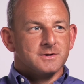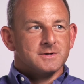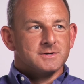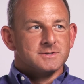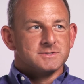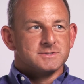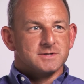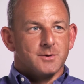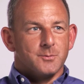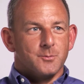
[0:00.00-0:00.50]

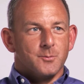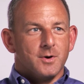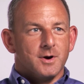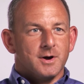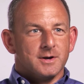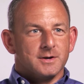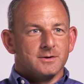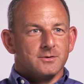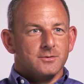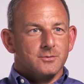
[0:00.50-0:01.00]

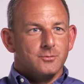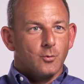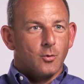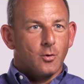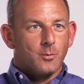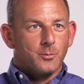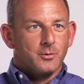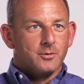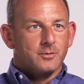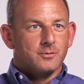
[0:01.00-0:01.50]
somewhat
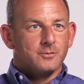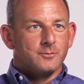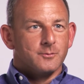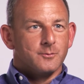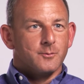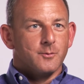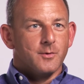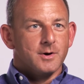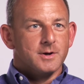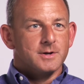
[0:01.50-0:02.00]
normal
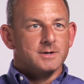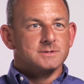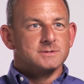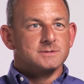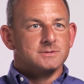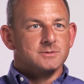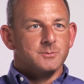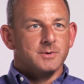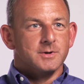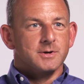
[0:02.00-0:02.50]
was
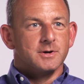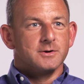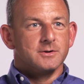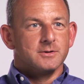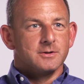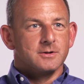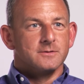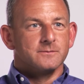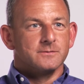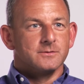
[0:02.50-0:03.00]
to be under
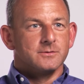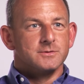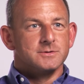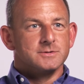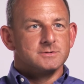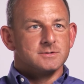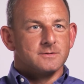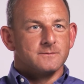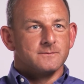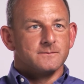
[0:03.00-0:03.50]
the
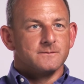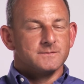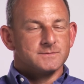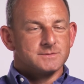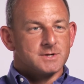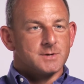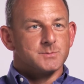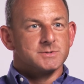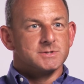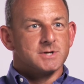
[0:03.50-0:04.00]
influence of
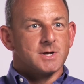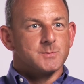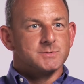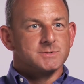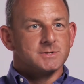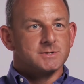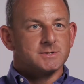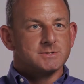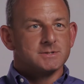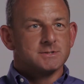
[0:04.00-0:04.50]
some
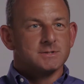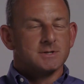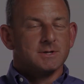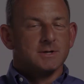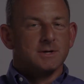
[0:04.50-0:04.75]
substance.